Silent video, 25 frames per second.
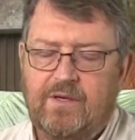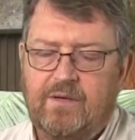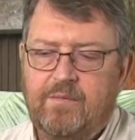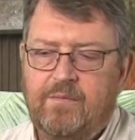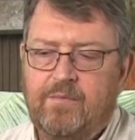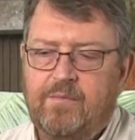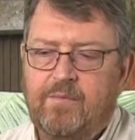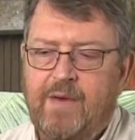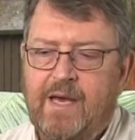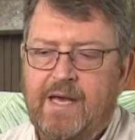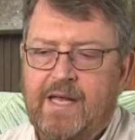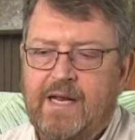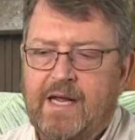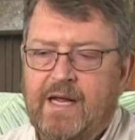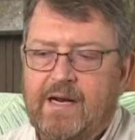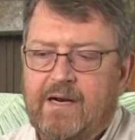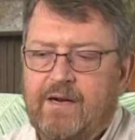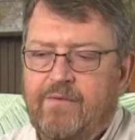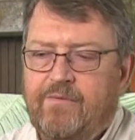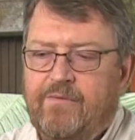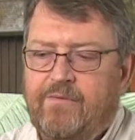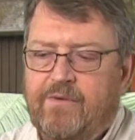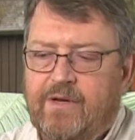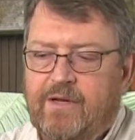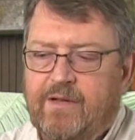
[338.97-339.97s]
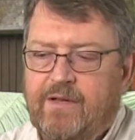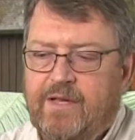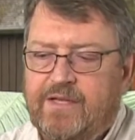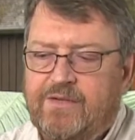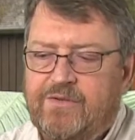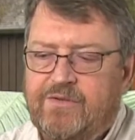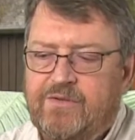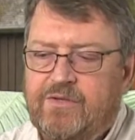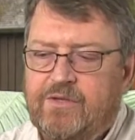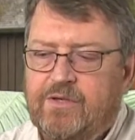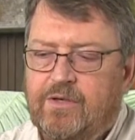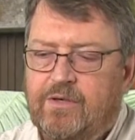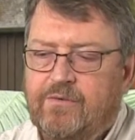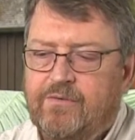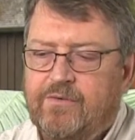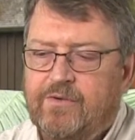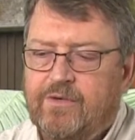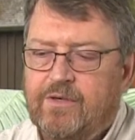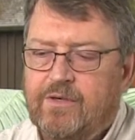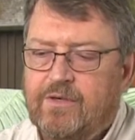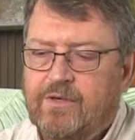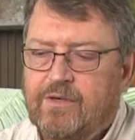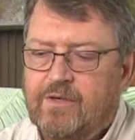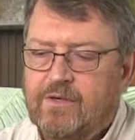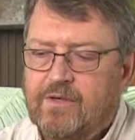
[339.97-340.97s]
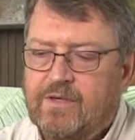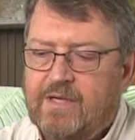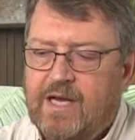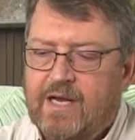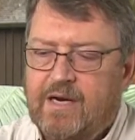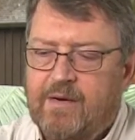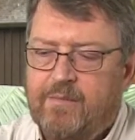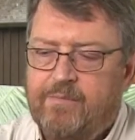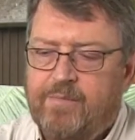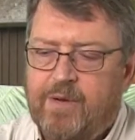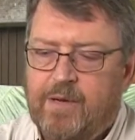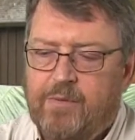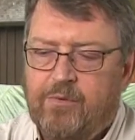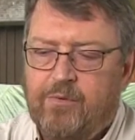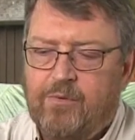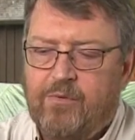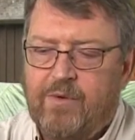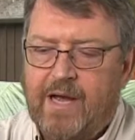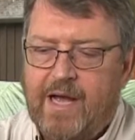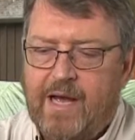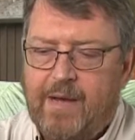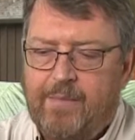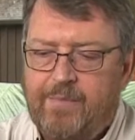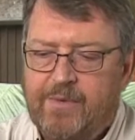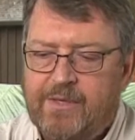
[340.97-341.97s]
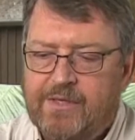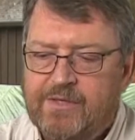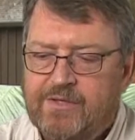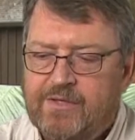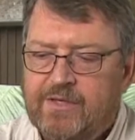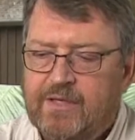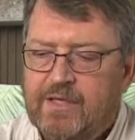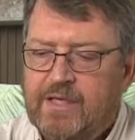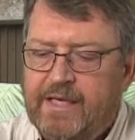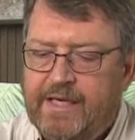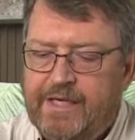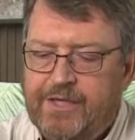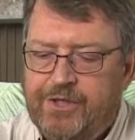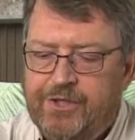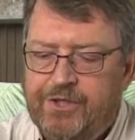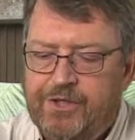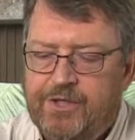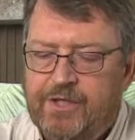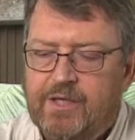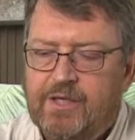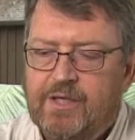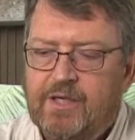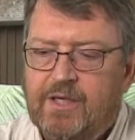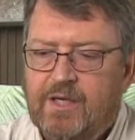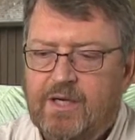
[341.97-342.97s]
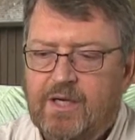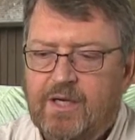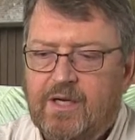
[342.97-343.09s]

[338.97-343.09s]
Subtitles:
made out of that silver kind of bubble wrap insulation,